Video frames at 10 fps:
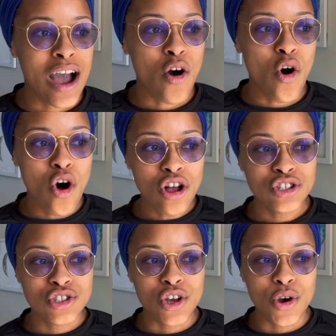
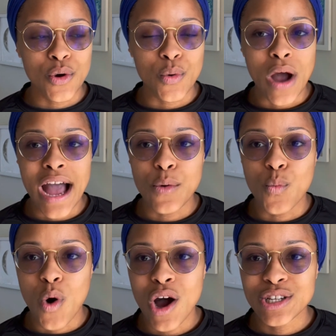Also, I
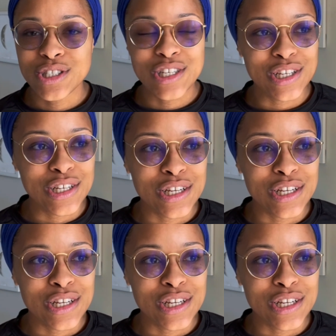want to